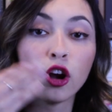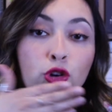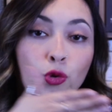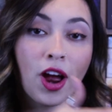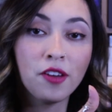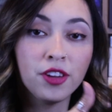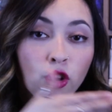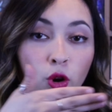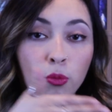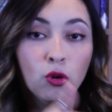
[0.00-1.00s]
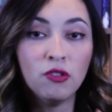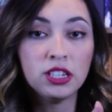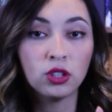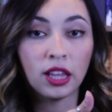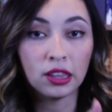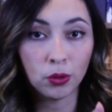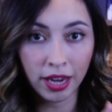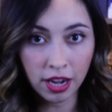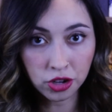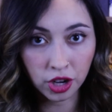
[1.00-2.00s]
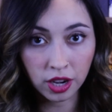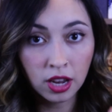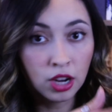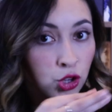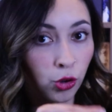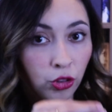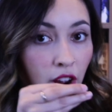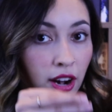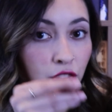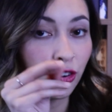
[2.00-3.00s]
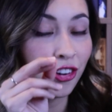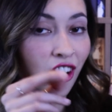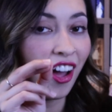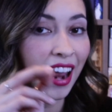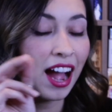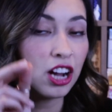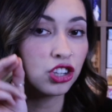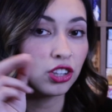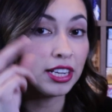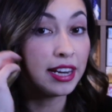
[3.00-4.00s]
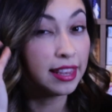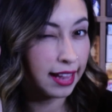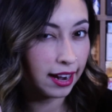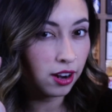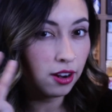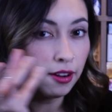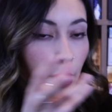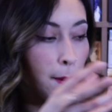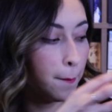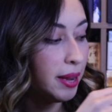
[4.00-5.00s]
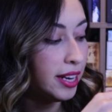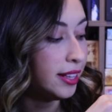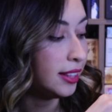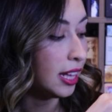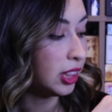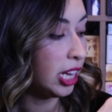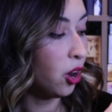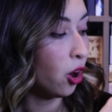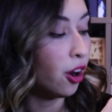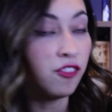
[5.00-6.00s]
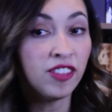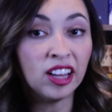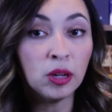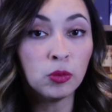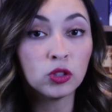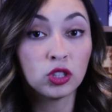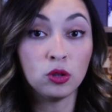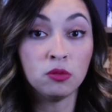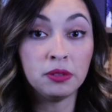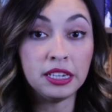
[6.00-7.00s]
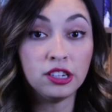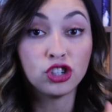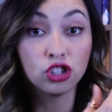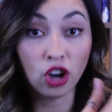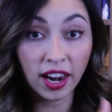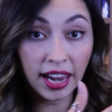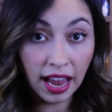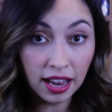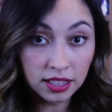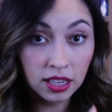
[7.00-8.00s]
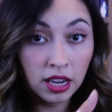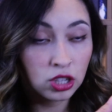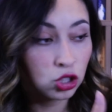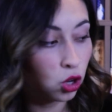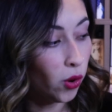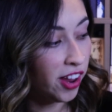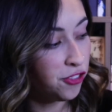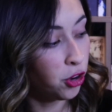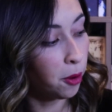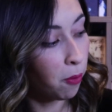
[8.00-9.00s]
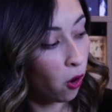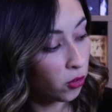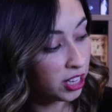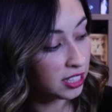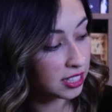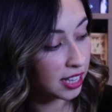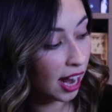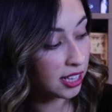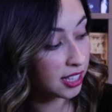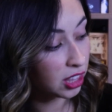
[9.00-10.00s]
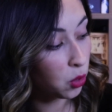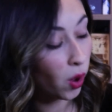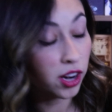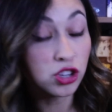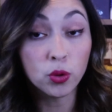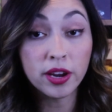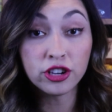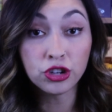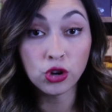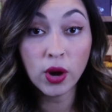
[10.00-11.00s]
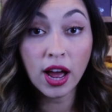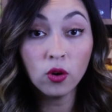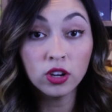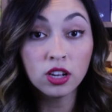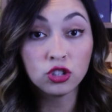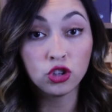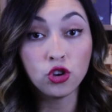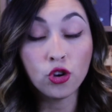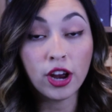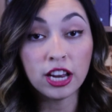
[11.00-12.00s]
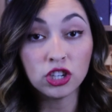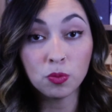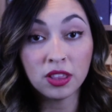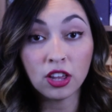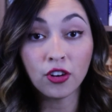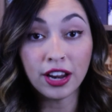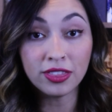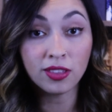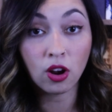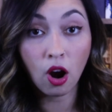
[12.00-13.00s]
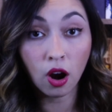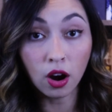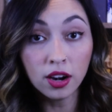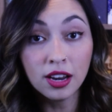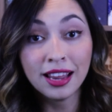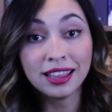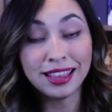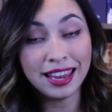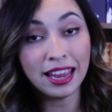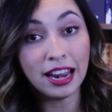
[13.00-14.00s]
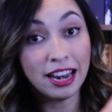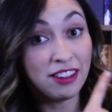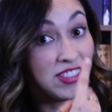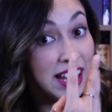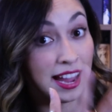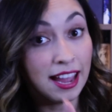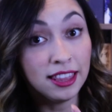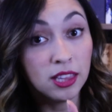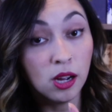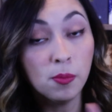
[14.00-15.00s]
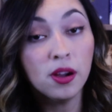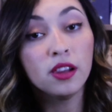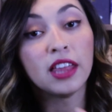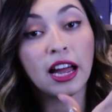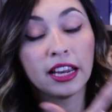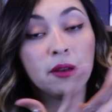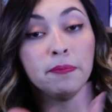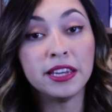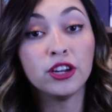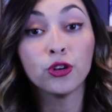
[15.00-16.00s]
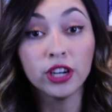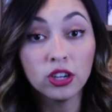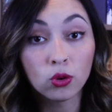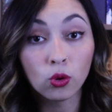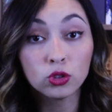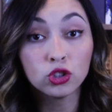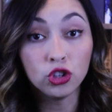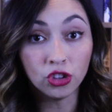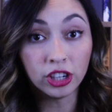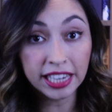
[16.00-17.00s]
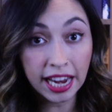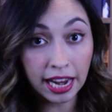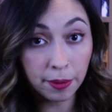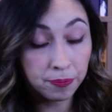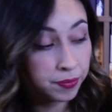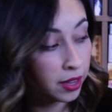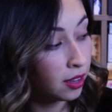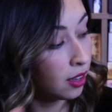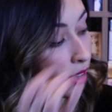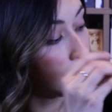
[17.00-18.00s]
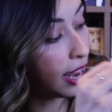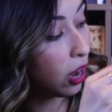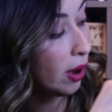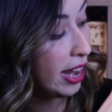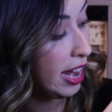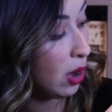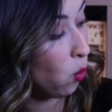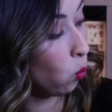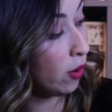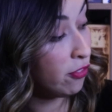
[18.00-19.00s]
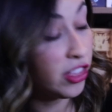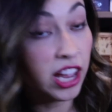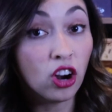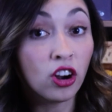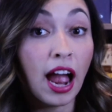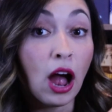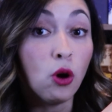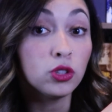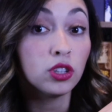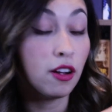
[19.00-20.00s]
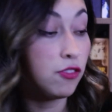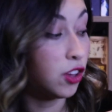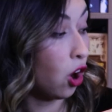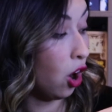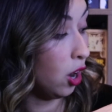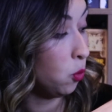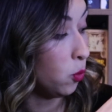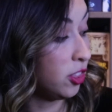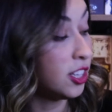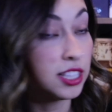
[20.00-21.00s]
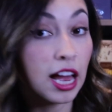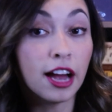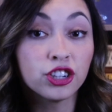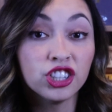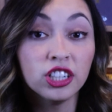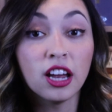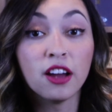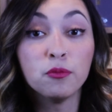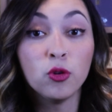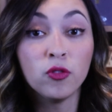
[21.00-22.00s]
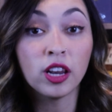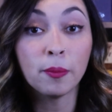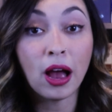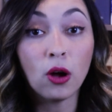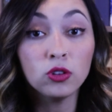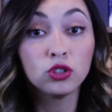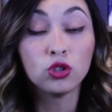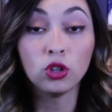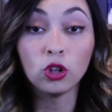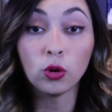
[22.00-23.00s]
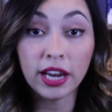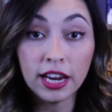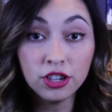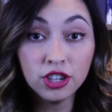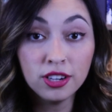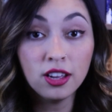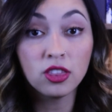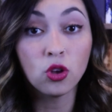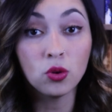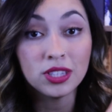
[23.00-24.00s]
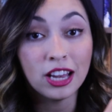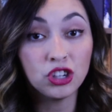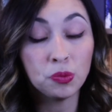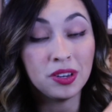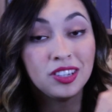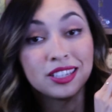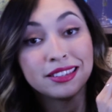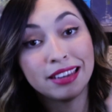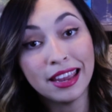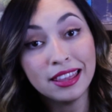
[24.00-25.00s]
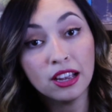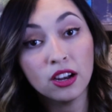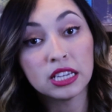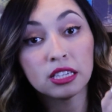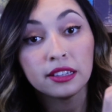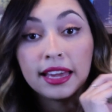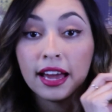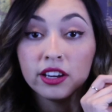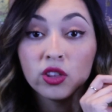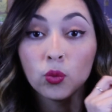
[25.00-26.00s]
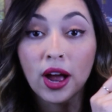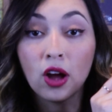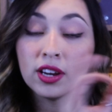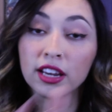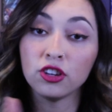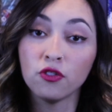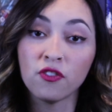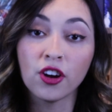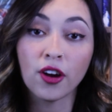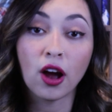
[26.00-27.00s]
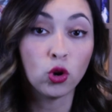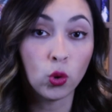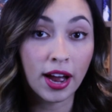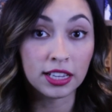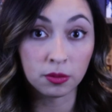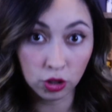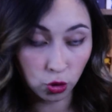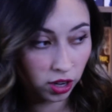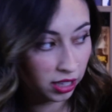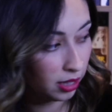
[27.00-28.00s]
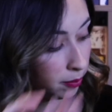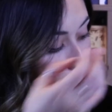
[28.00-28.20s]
are driving or moving to that location. So they're not actually there, meaning that they are available to be shot at. So if your opponent decides that they want to do a shootout to your henchmen that are in the car, and if they hit them, that can be critical to your game. Now, if they are out of the car with this action of moving them out to the location, those henchmen just stay there until the end of the round and you figure out who has majority.